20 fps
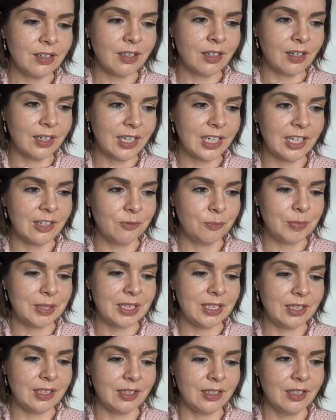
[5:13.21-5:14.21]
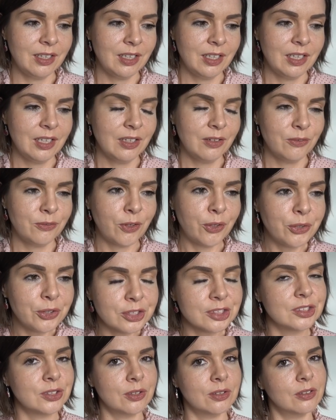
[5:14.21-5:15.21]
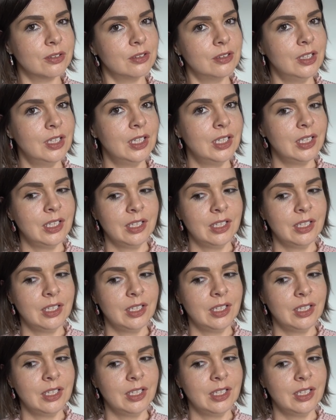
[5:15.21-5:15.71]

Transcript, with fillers: I have been focused on